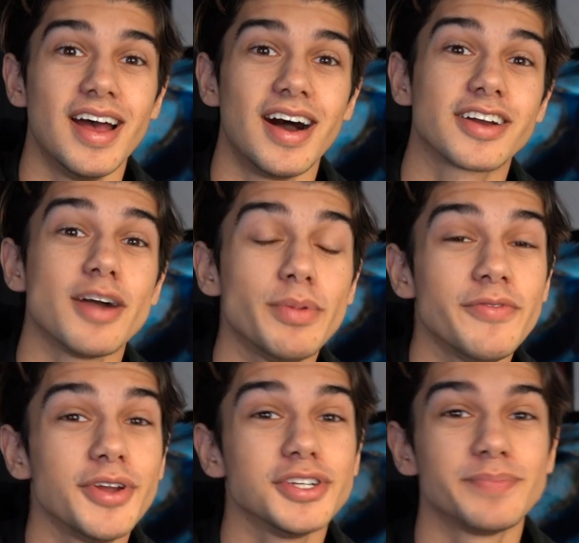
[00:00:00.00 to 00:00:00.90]
A couple
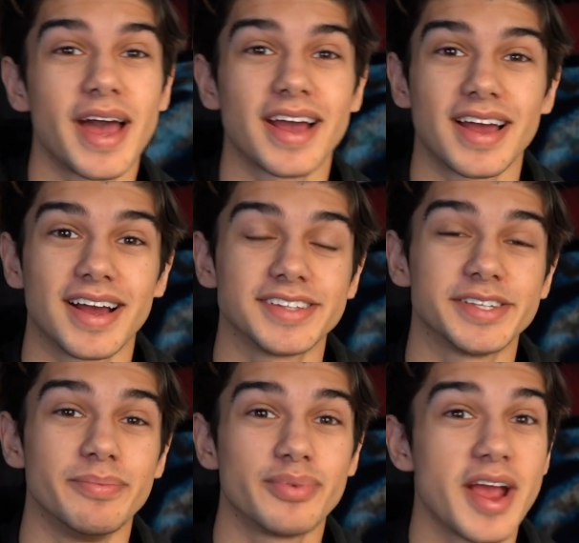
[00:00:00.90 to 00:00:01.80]
videos back, I got
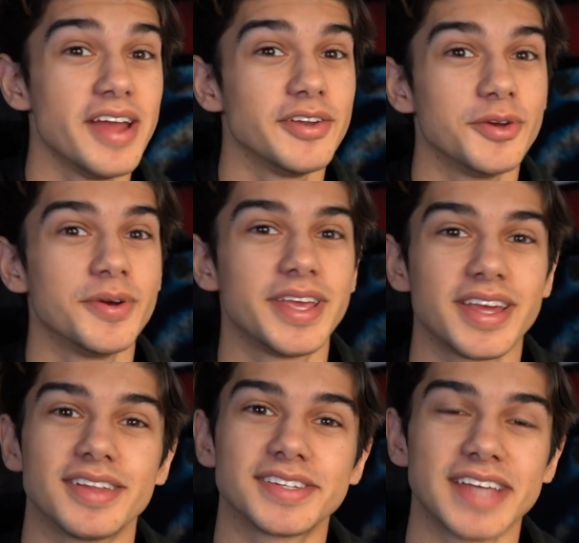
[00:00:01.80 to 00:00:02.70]
some brand new
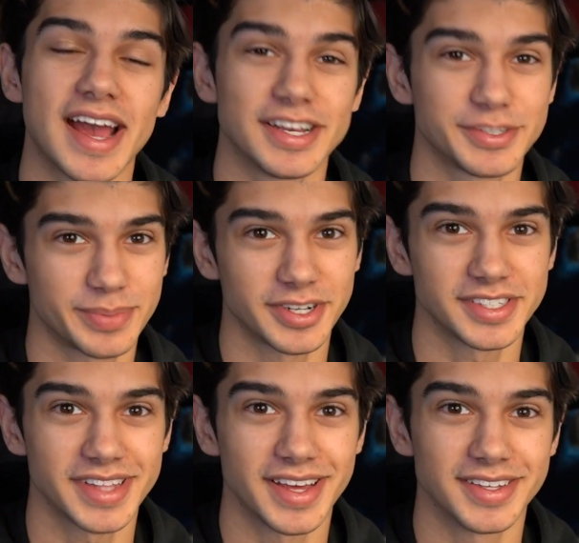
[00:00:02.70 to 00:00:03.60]
Helix aspera
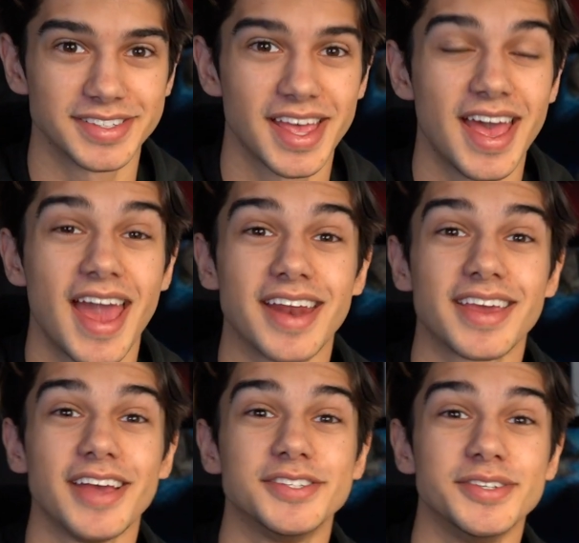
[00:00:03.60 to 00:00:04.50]
snails, and in
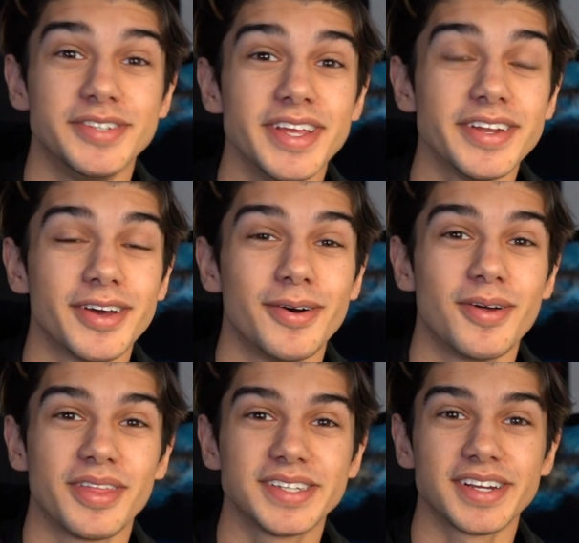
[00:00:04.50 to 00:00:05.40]
case you didn't
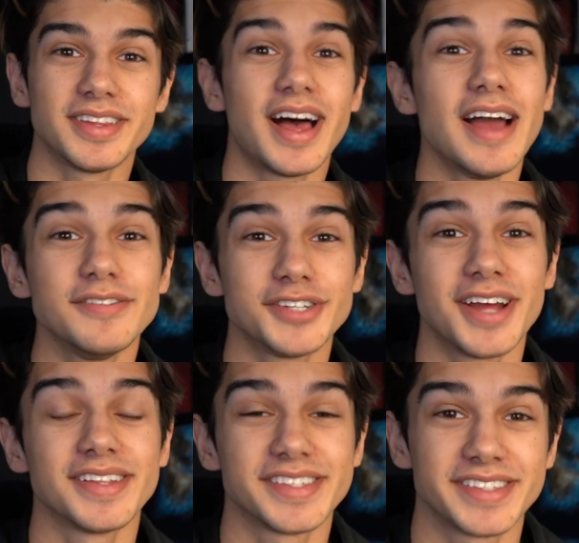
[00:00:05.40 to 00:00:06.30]
know, these are live
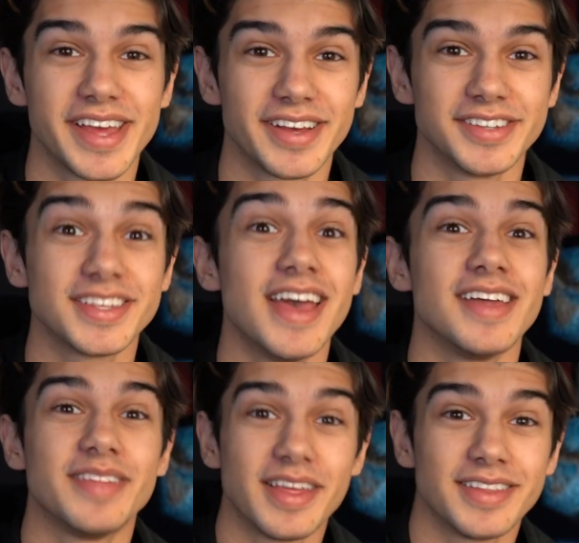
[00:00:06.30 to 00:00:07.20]
giant snails
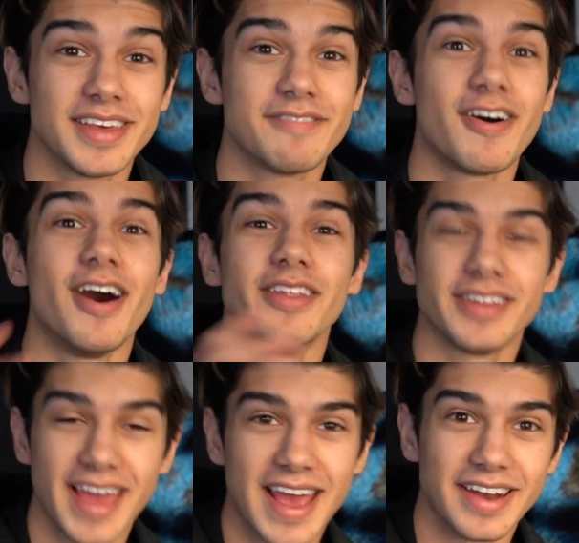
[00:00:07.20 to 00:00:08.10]
that live on
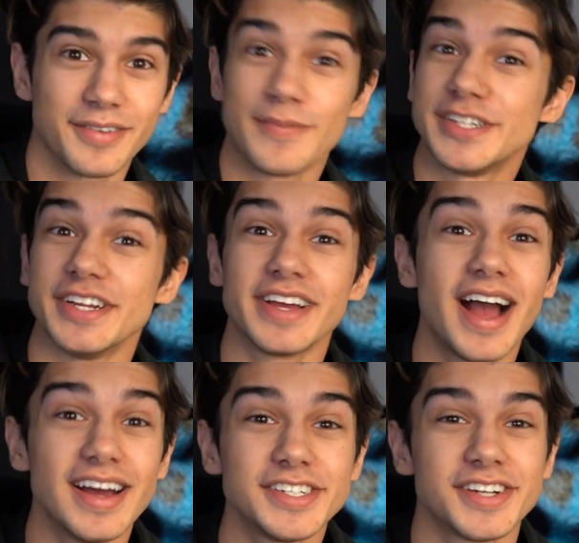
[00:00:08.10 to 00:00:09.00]
land, which in
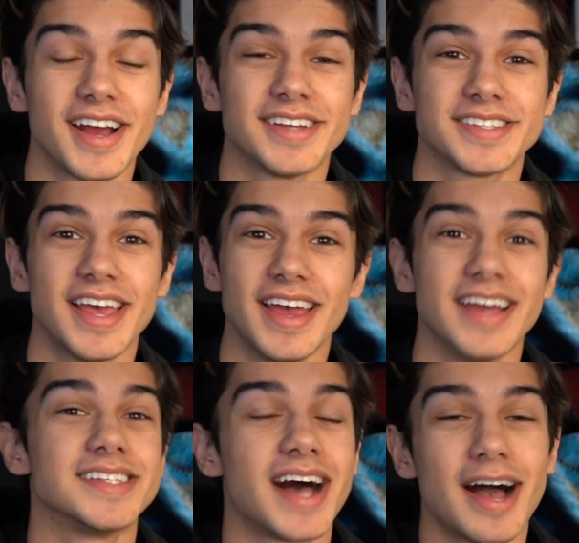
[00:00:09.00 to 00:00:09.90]
contrast
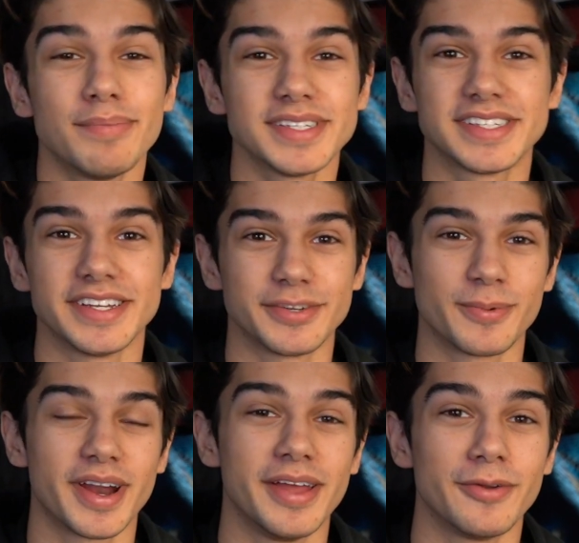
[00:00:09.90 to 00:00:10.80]
is opposite to
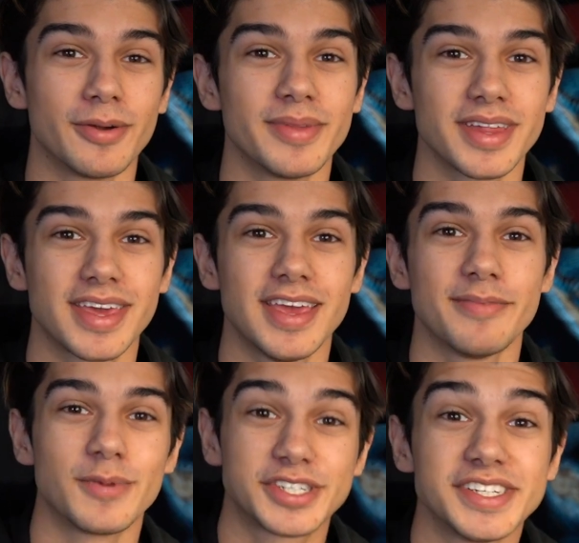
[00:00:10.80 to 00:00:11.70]
what I normally
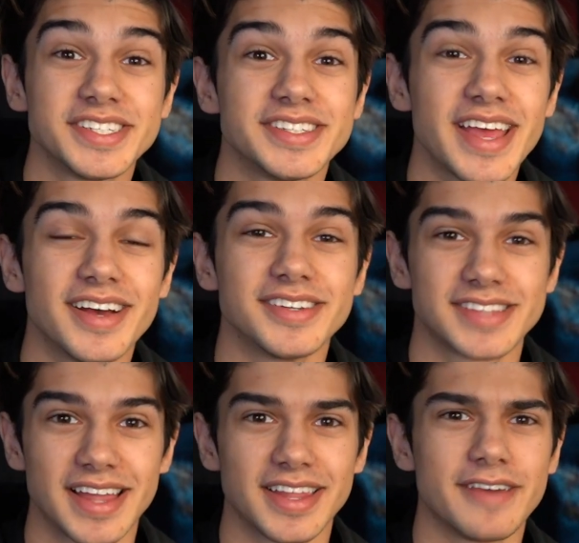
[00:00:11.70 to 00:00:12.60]
keep, which is snails
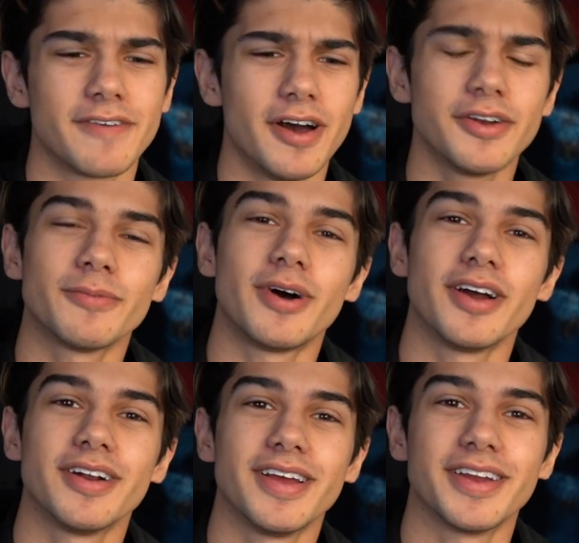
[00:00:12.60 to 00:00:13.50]
that live
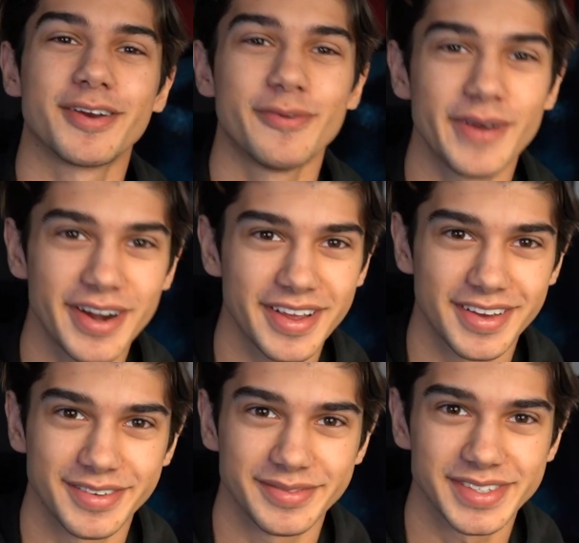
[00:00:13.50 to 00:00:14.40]
underwater in
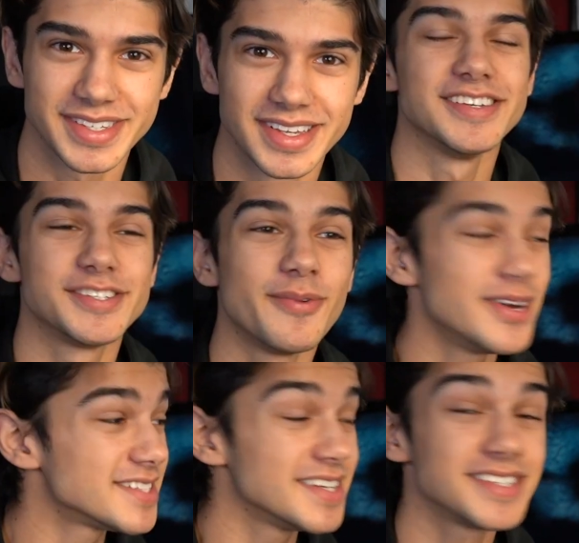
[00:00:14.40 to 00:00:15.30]
aquariums. So
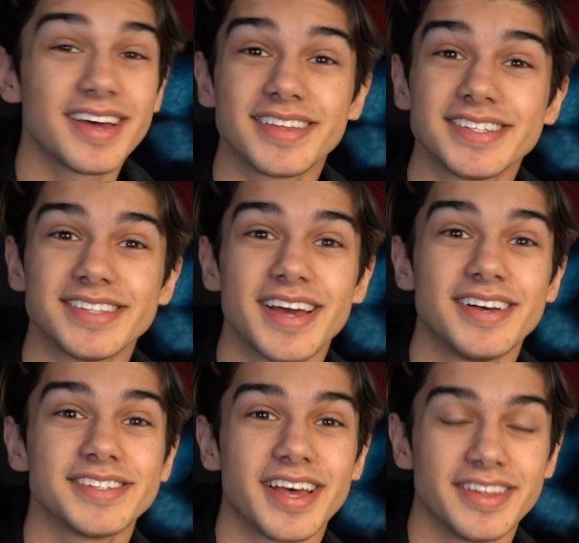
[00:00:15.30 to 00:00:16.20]
once I saw these
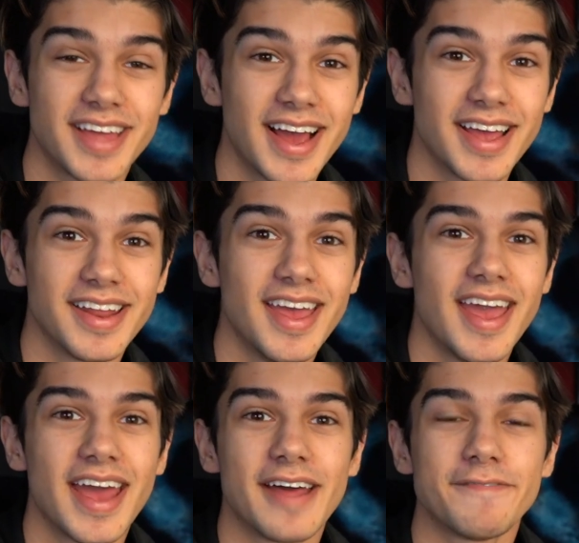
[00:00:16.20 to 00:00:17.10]
snails online,
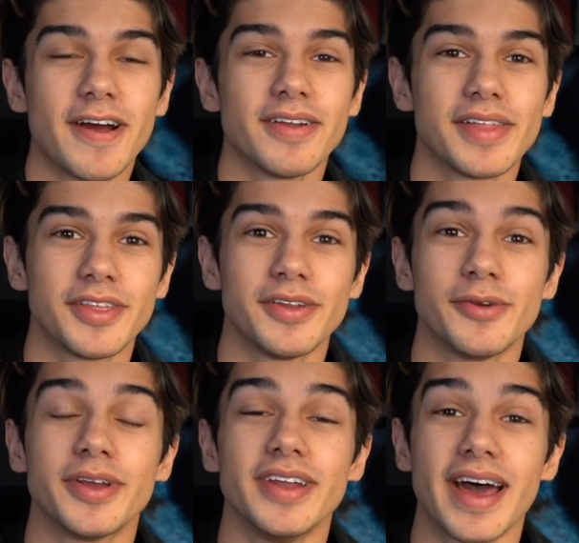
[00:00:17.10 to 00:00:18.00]
and I found out that
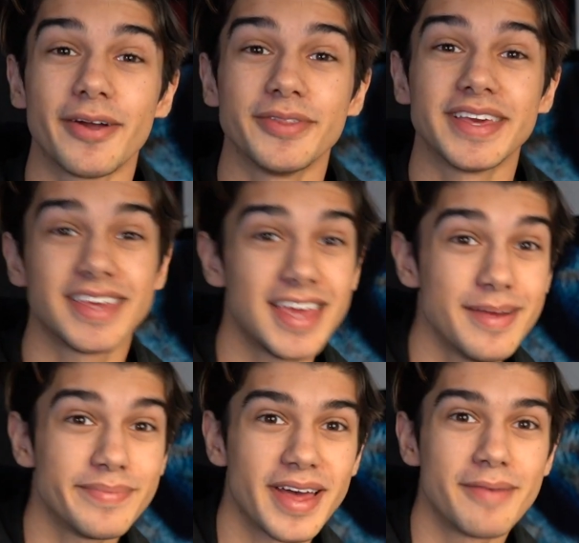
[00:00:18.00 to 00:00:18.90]
you could not only
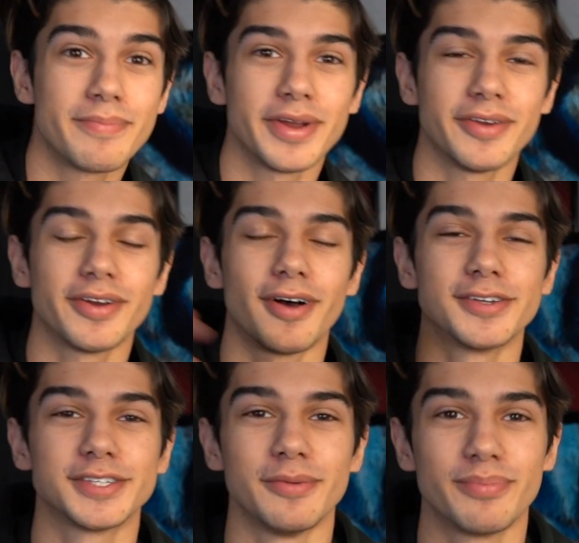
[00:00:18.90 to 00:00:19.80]
keep them, but you could
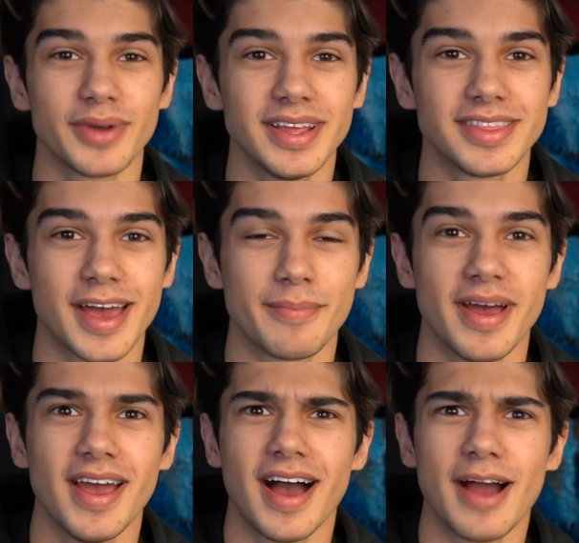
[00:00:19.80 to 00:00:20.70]
also breed them,
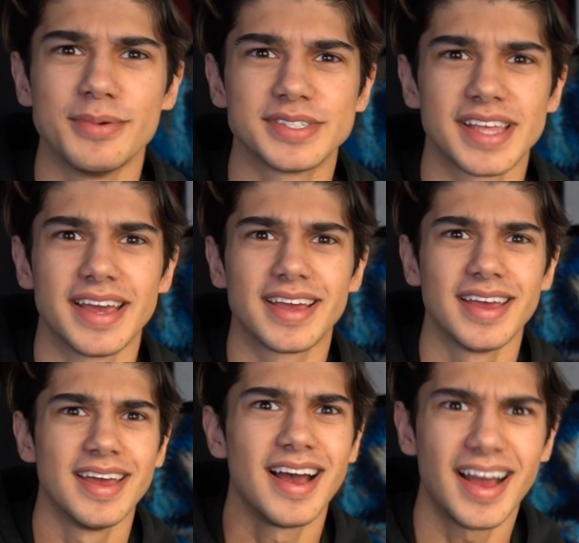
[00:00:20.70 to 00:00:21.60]
I was like,
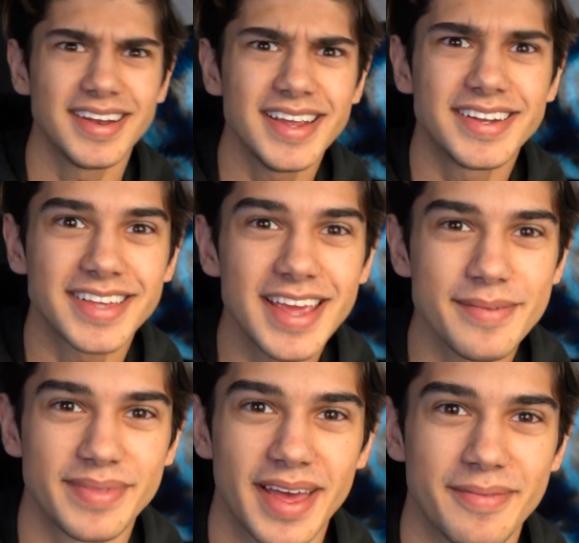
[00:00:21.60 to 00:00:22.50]
I need to
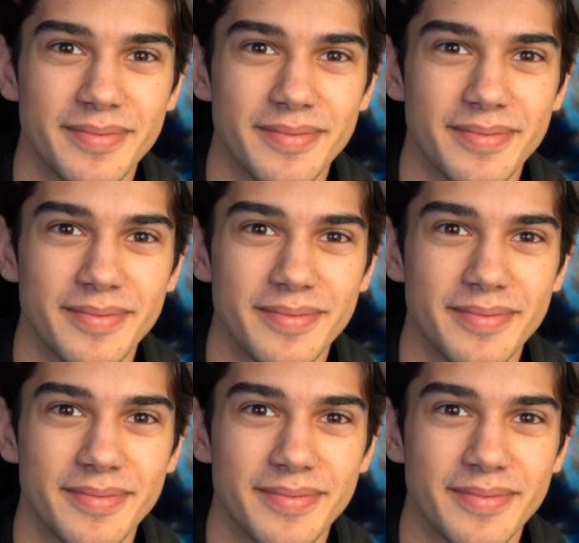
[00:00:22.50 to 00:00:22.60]
keep them.